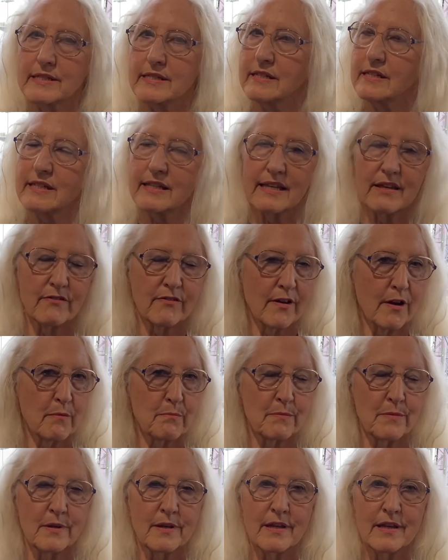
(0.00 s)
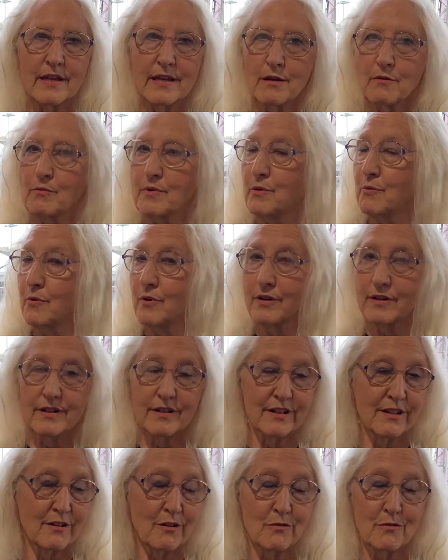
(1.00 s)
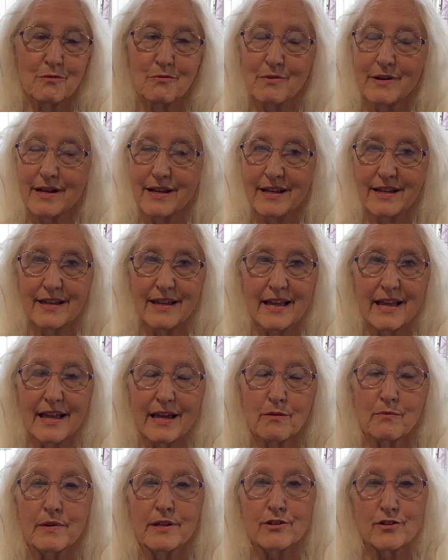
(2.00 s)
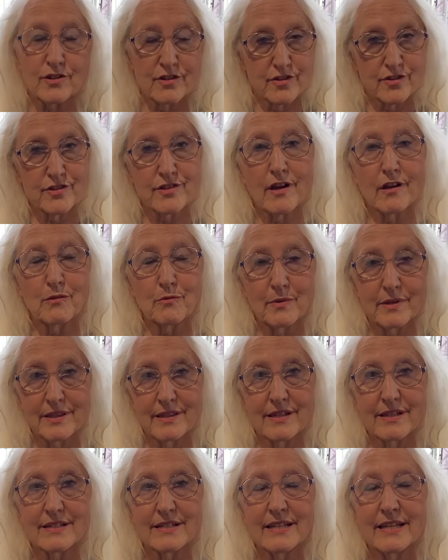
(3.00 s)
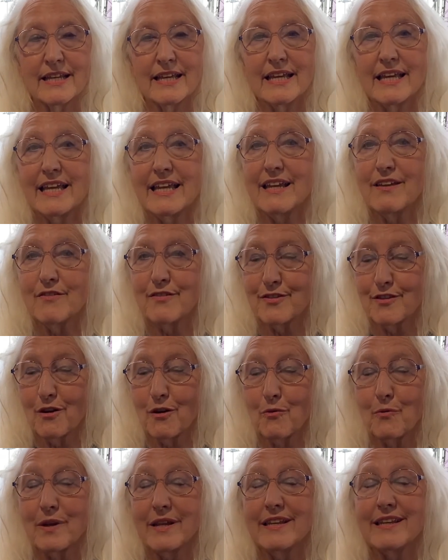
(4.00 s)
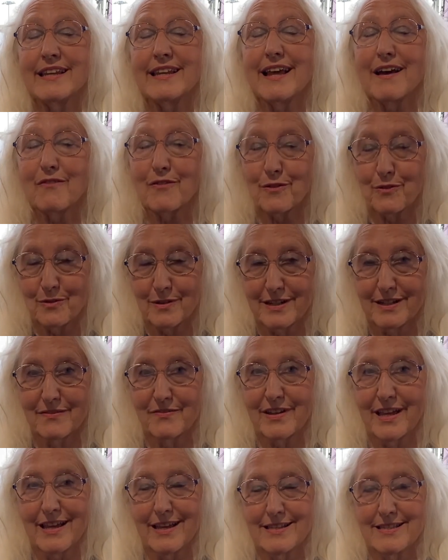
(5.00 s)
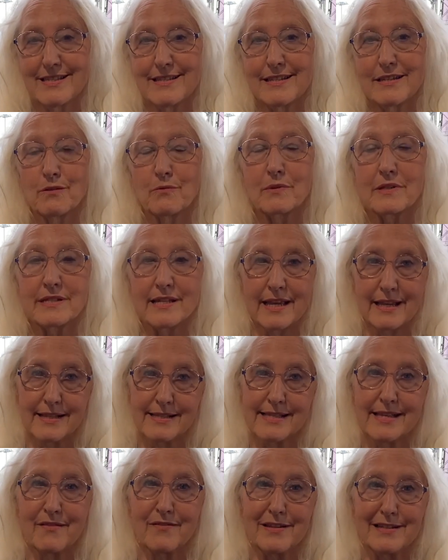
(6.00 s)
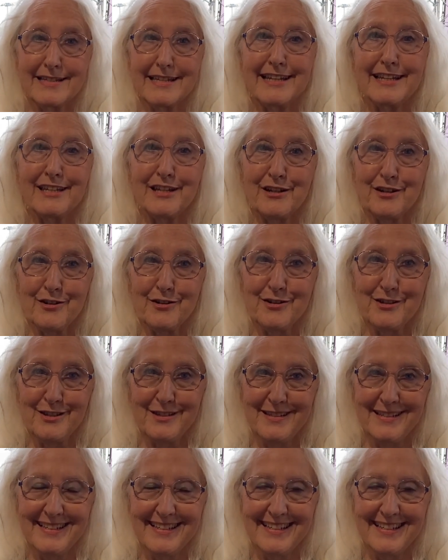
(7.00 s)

didn't give up, we weren't going to go away, and we just stuck with it even though we never would have guessed it would take 17 years.